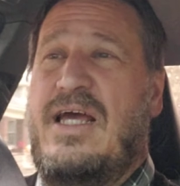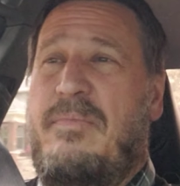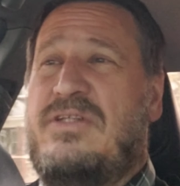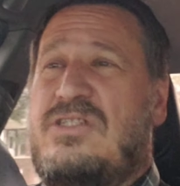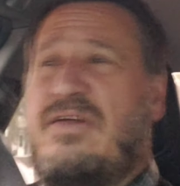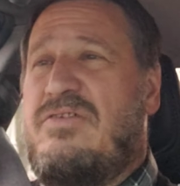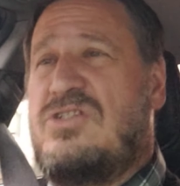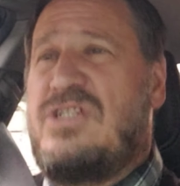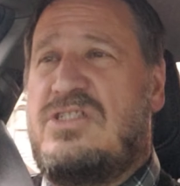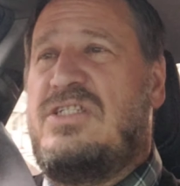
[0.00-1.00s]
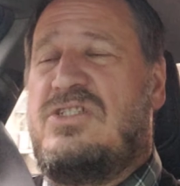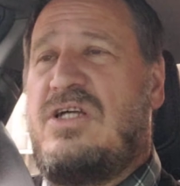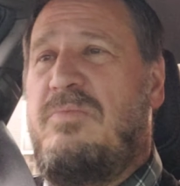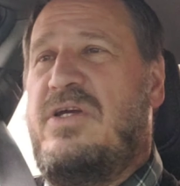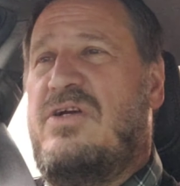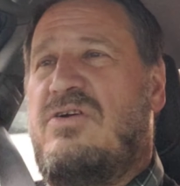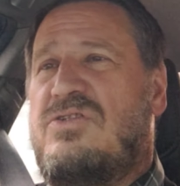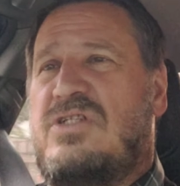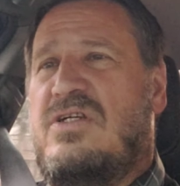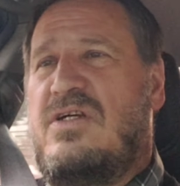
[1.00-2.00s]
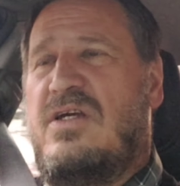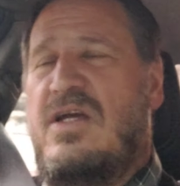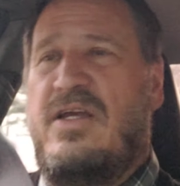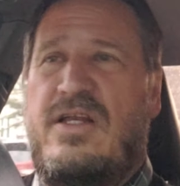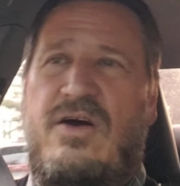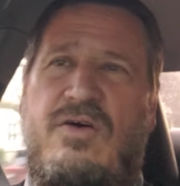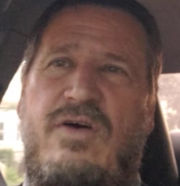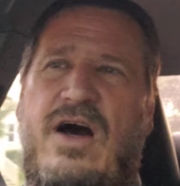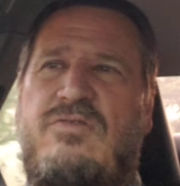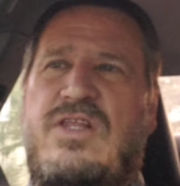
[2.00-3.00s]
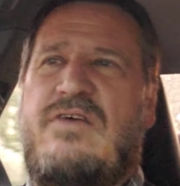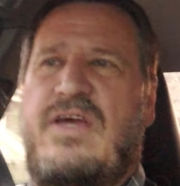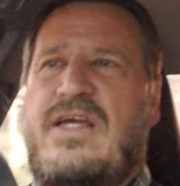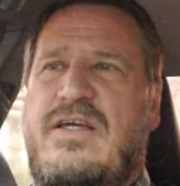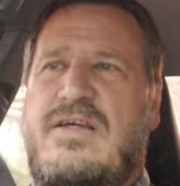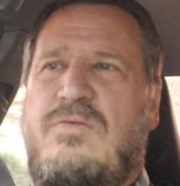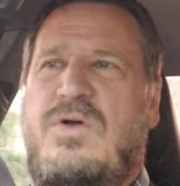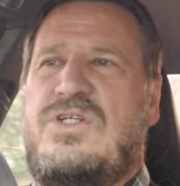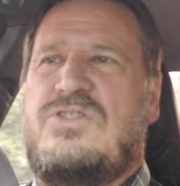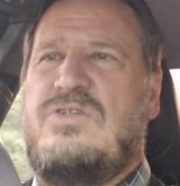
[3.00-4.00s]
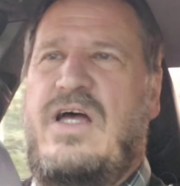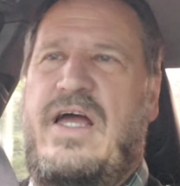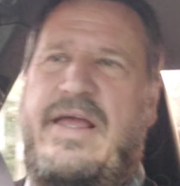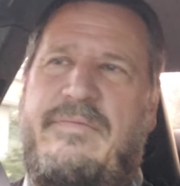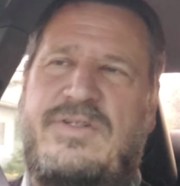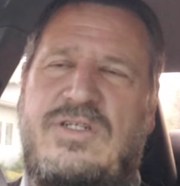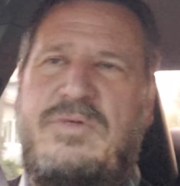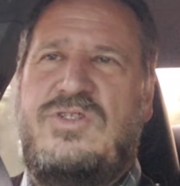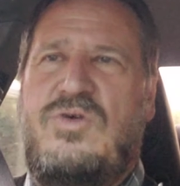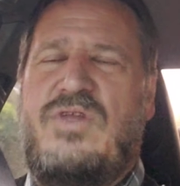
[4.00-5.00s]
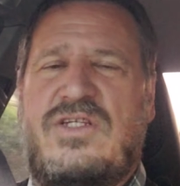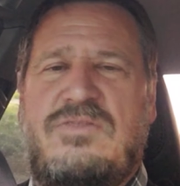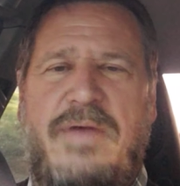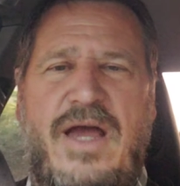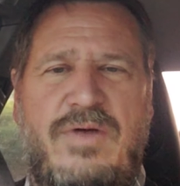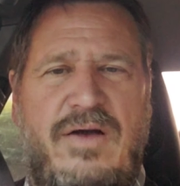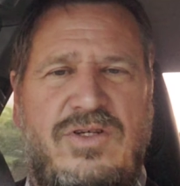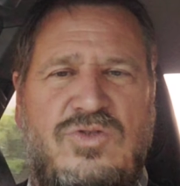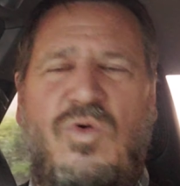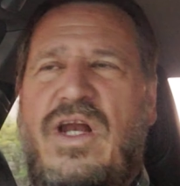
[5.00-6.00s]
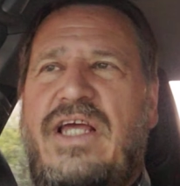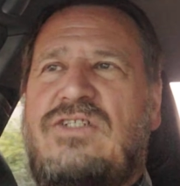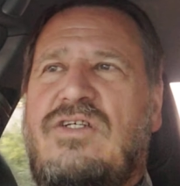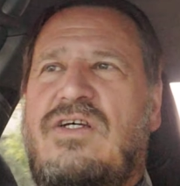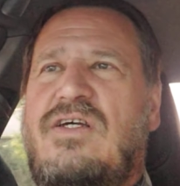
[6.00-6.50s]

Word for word: I mean, still after 60 some years, you know, of living, which is I uh, should have been doing this back when I was in twenties,